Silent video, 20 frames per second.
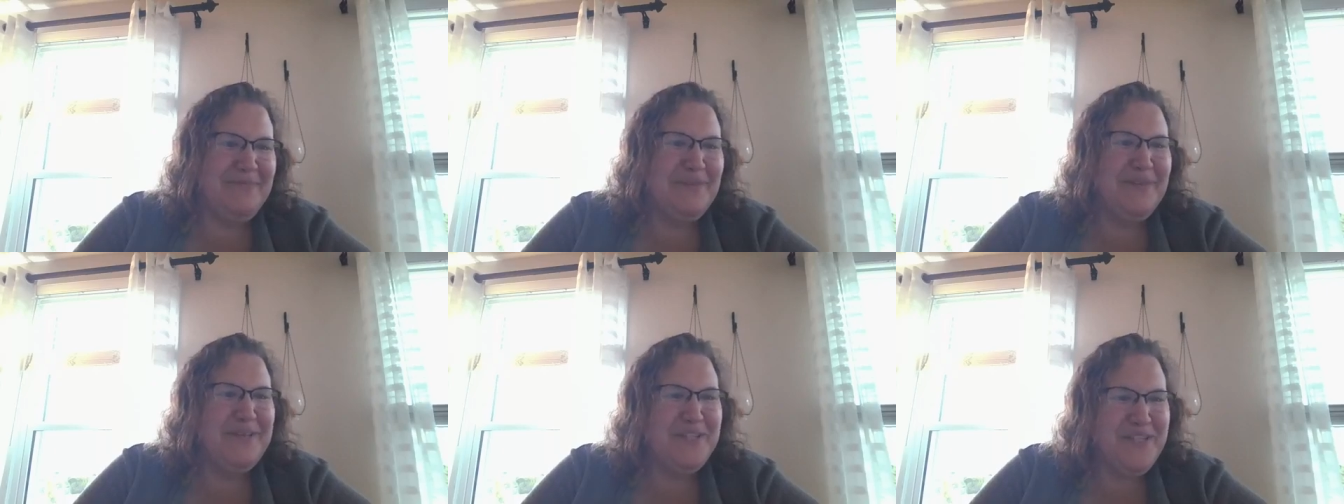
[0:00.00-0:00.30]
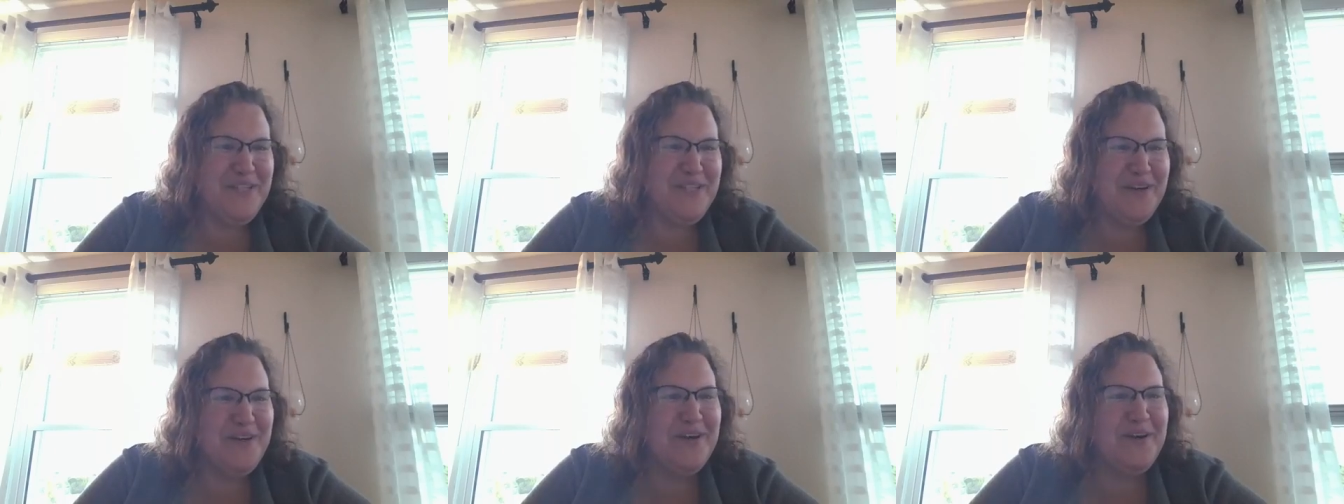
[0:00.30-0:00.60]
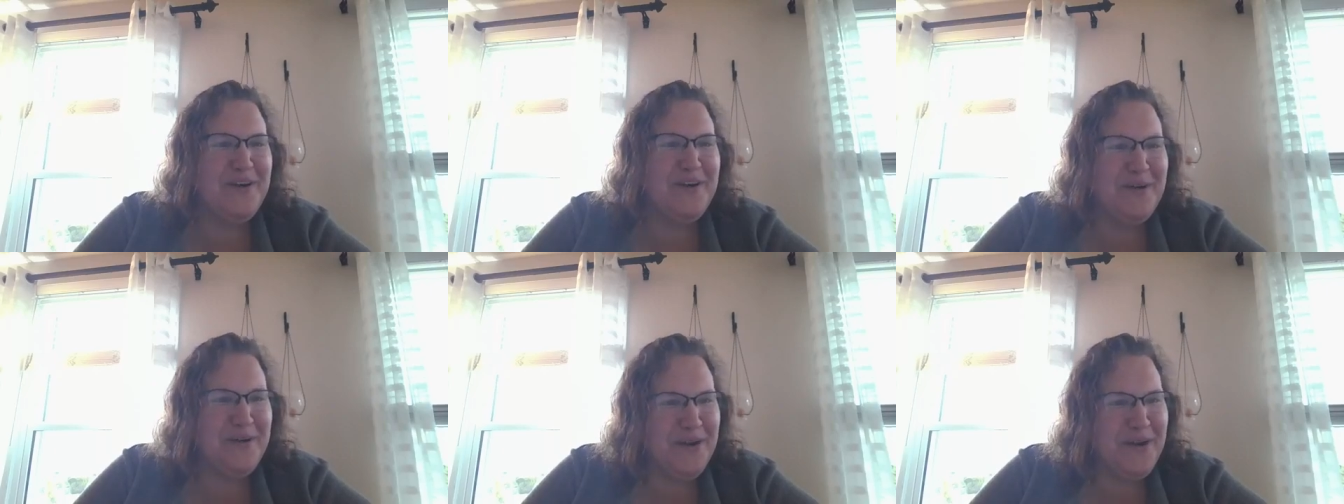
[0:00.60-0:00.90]
Tim. This year,
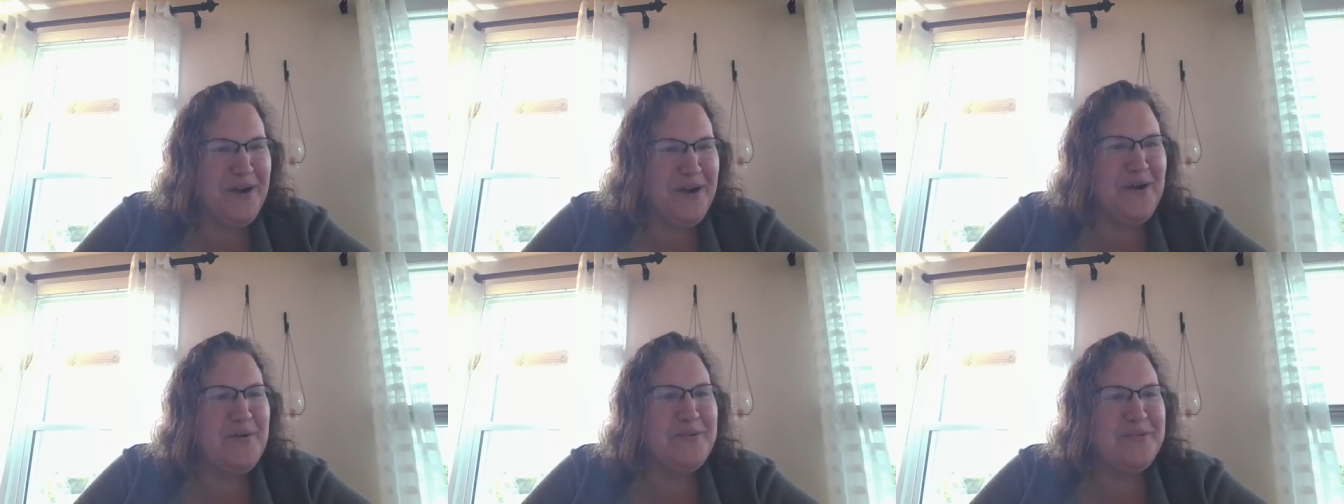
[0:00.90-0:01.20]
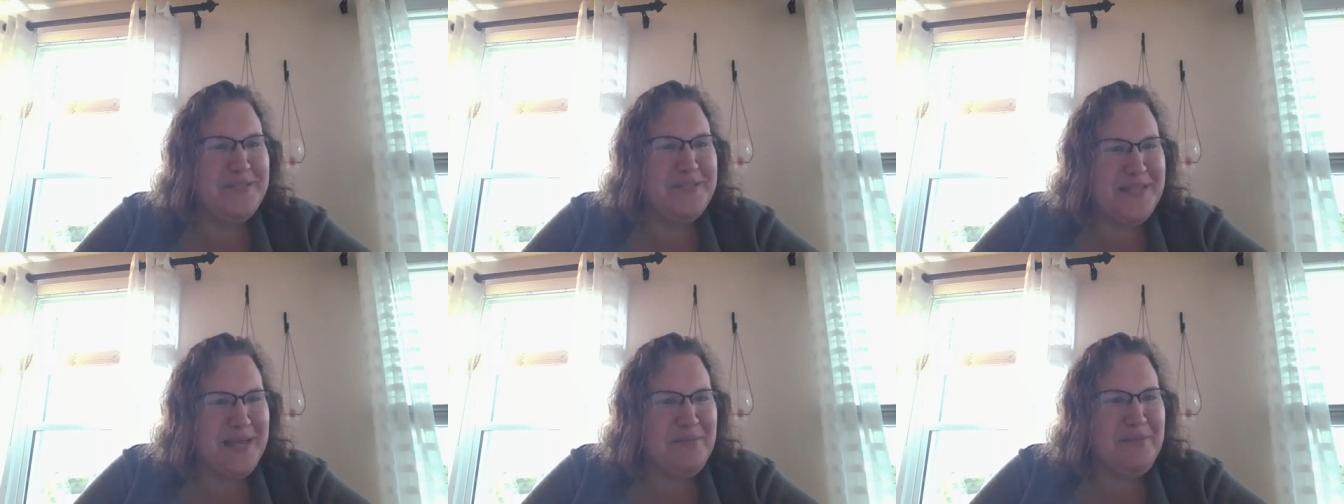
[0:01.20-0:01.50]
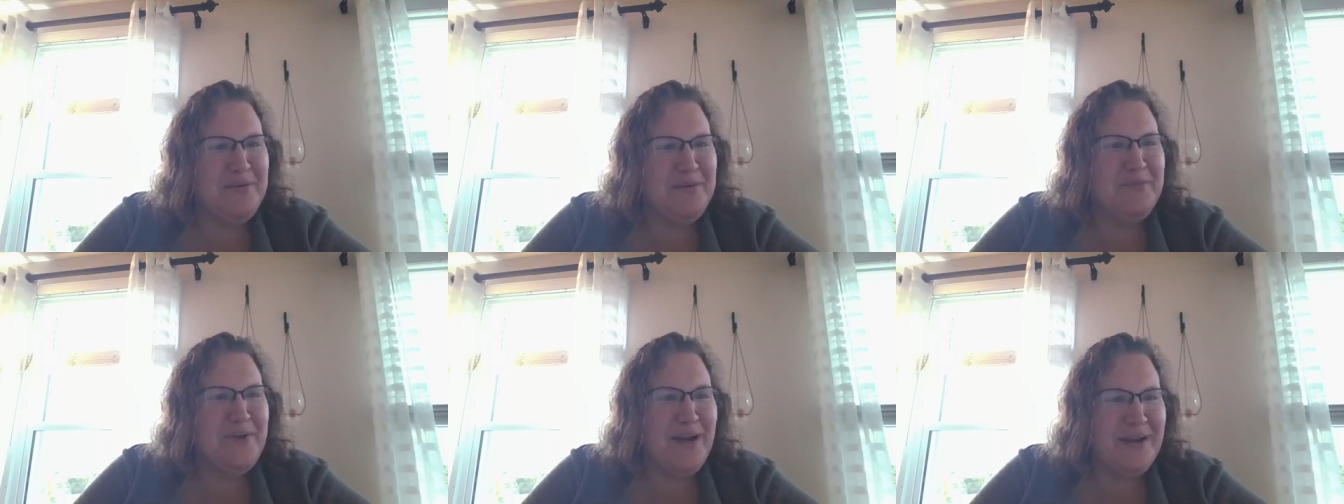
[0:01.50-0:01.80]
a year ago,
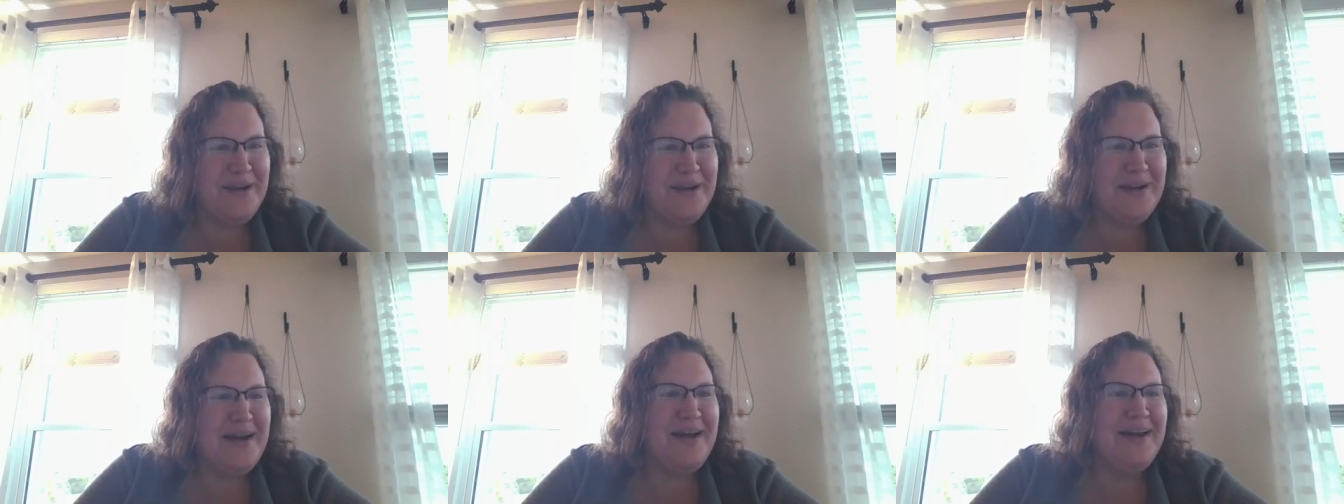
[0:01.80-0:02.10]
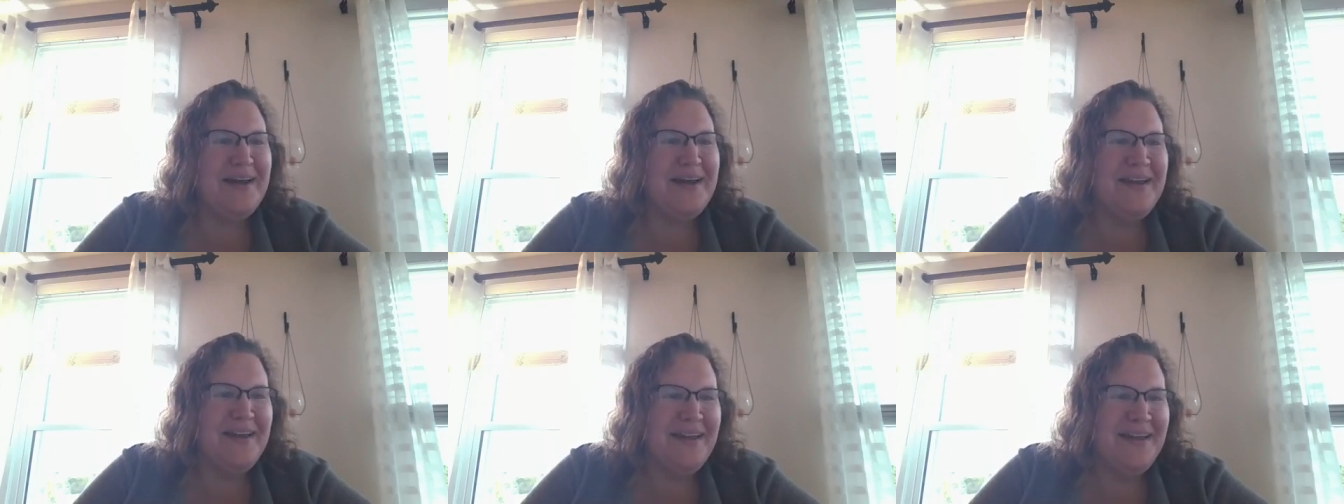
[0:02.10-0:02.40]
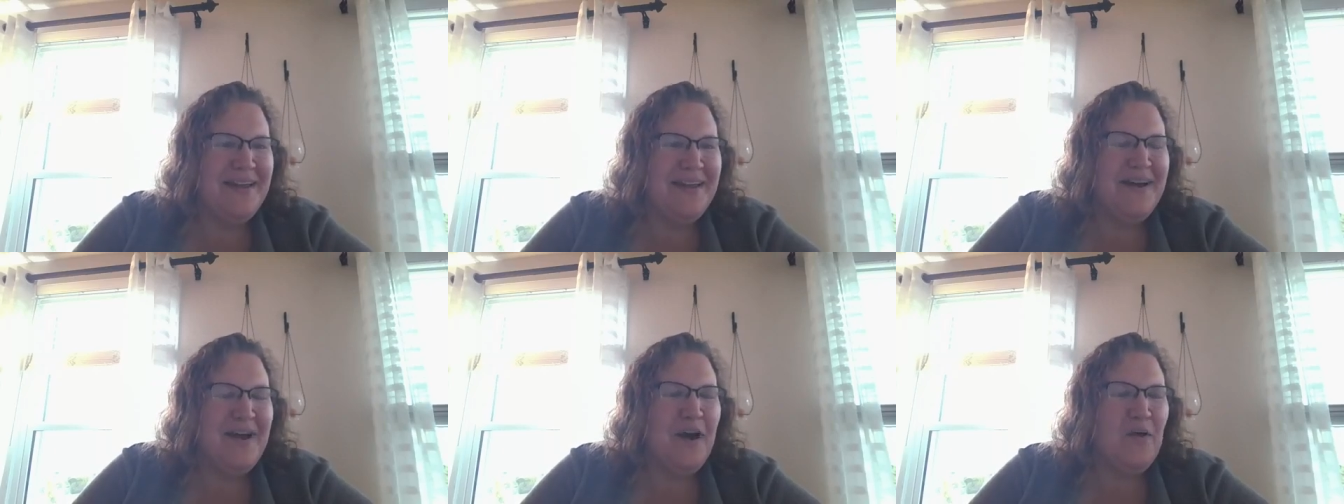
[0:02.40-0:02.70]
Sam and Ron got
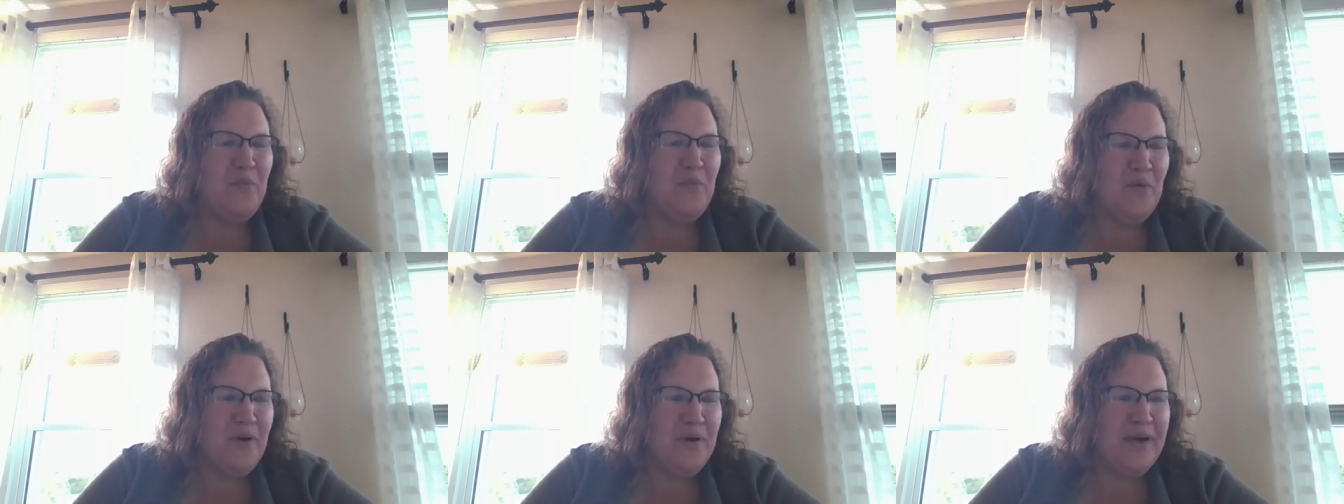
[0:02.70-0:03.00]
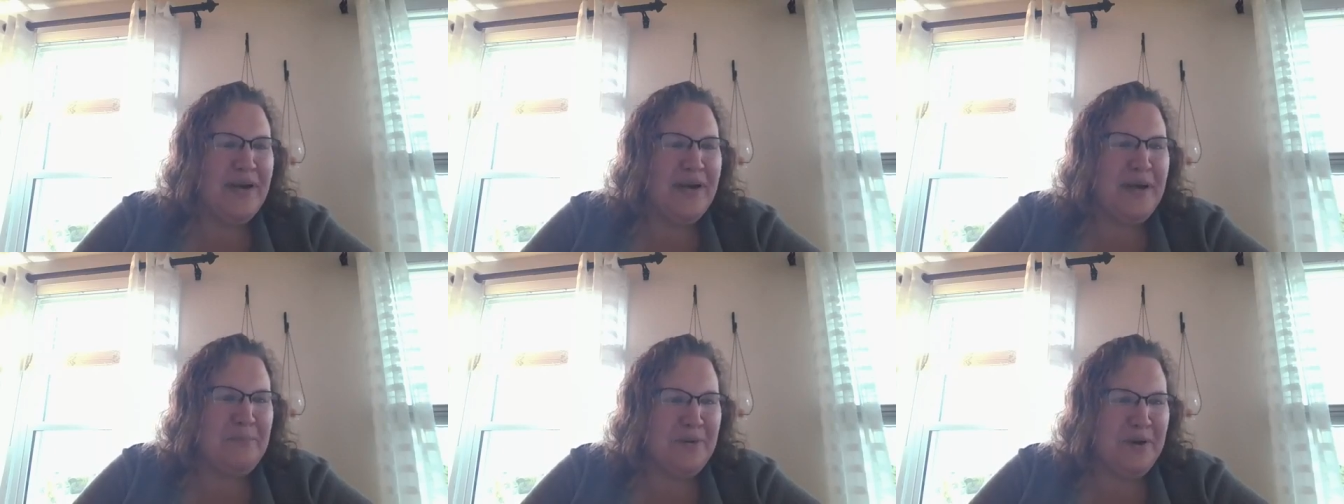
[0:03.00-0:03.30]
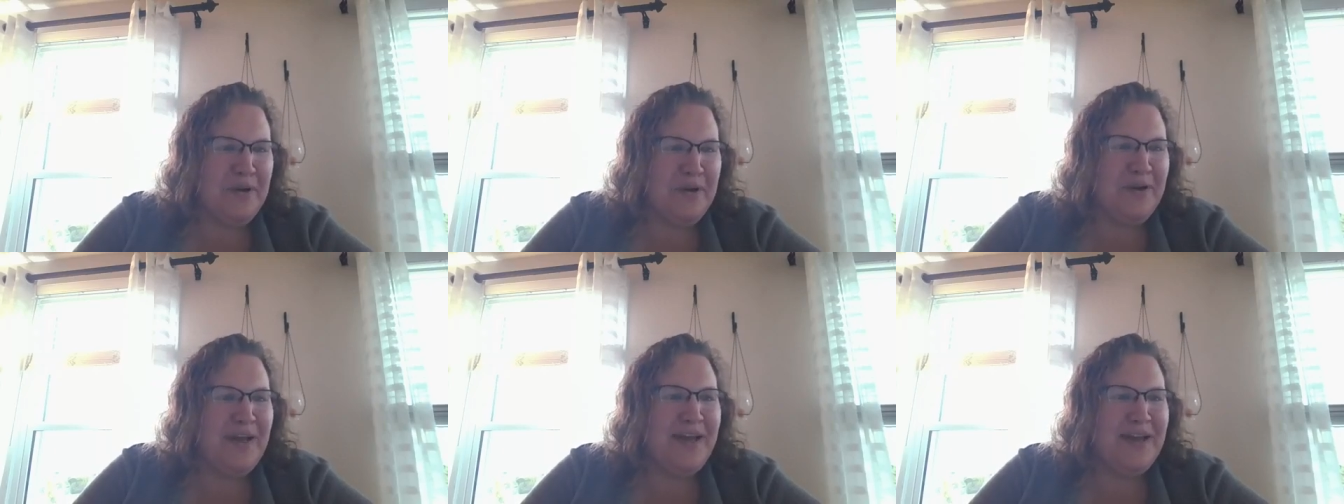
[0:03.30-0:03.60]
awarded at
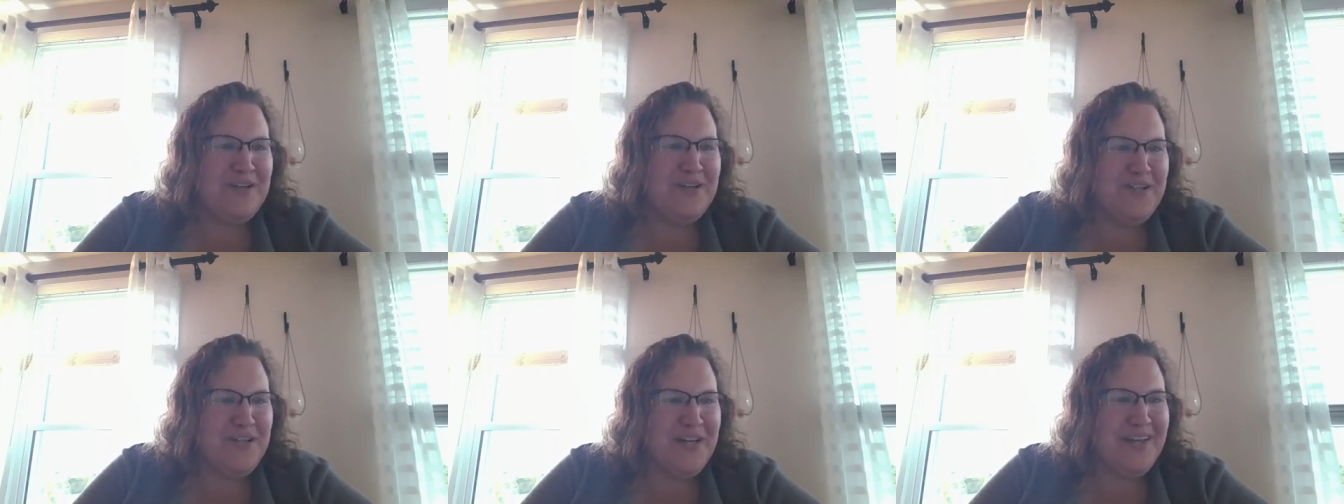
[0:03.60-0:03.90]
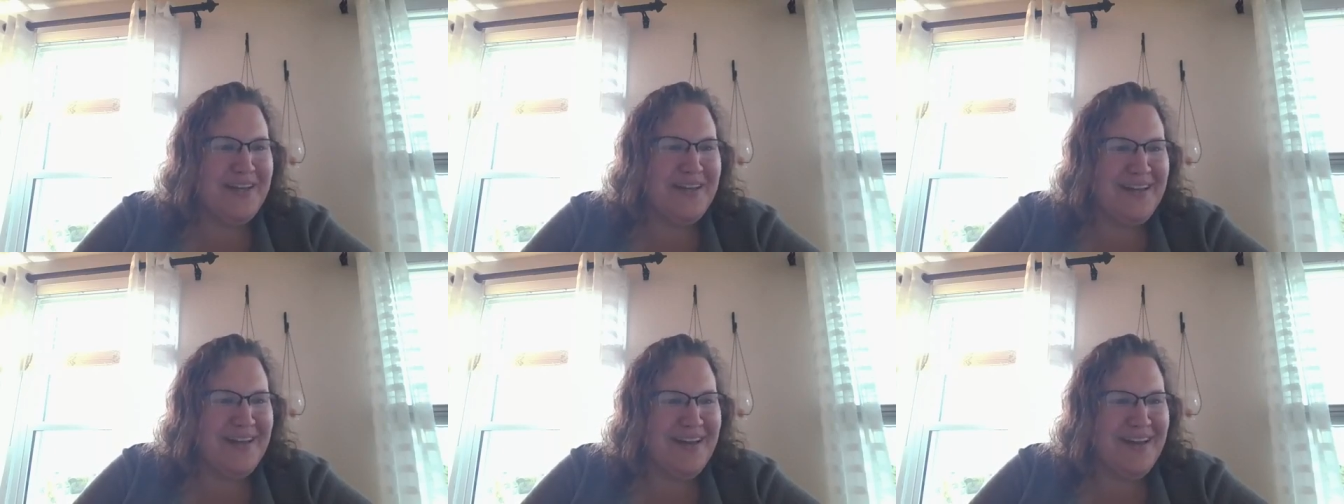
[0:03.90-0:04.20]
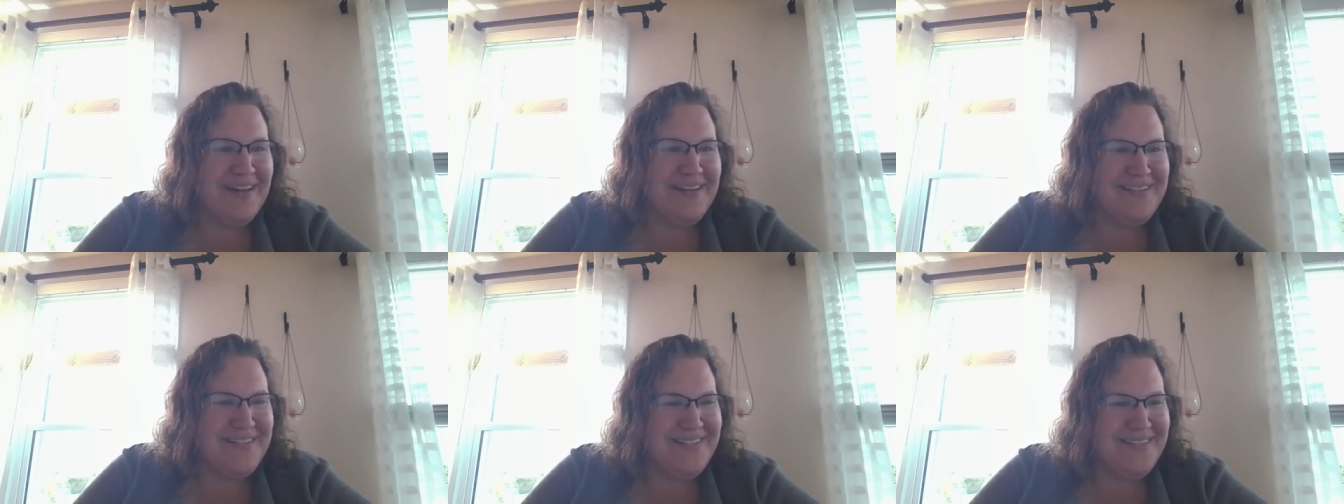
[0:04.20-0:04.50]
Marrakech Inc.